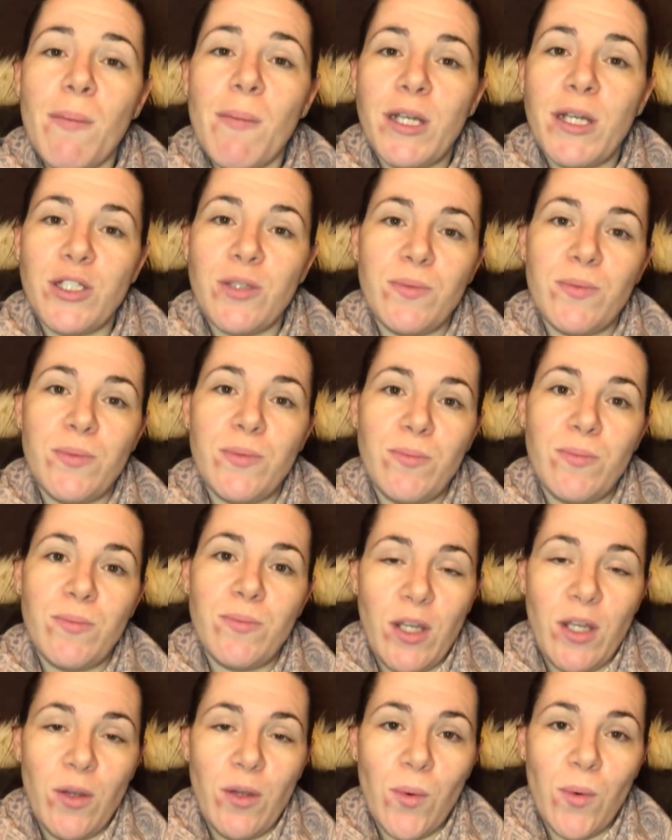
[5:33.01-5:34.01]
emotion
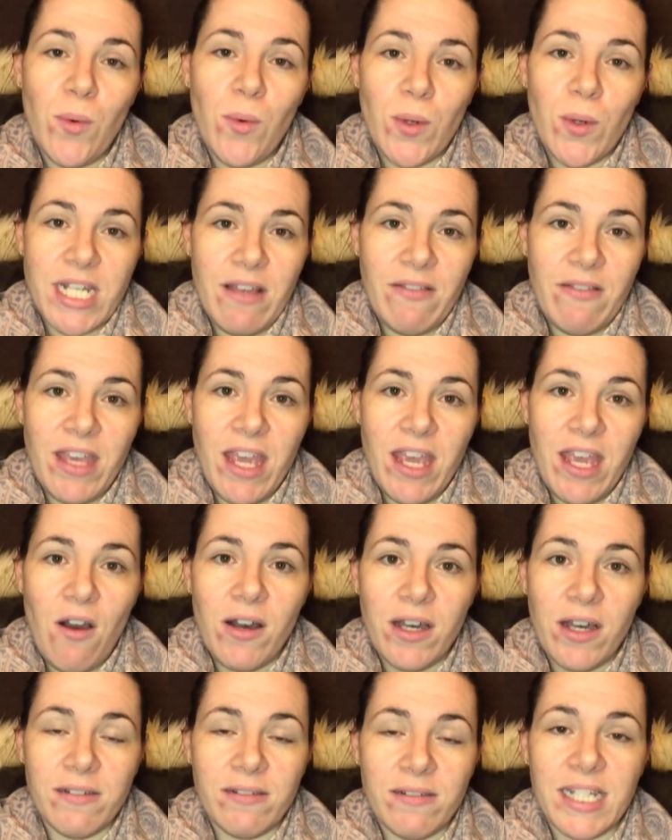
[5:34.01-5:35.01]
when you walk down the
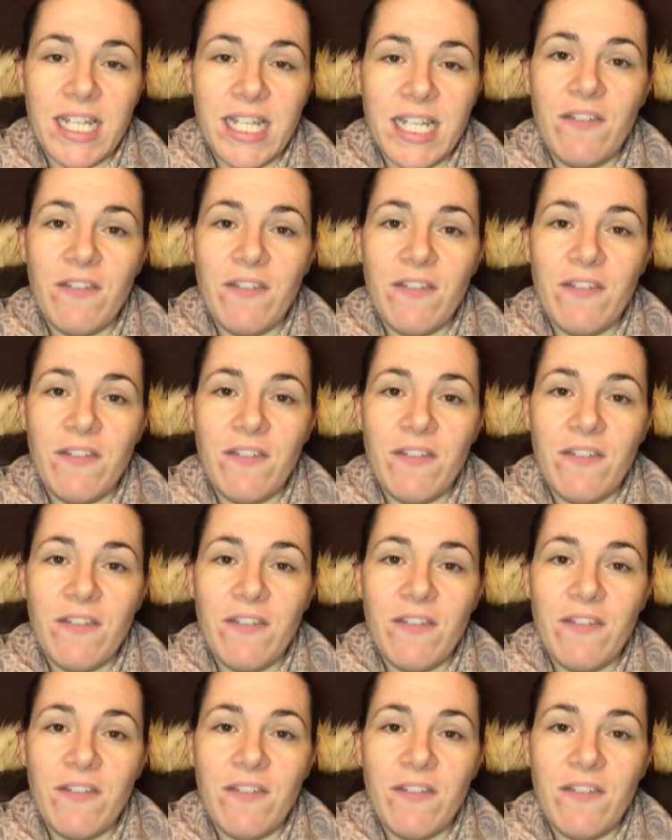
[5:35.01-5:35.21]
aisle,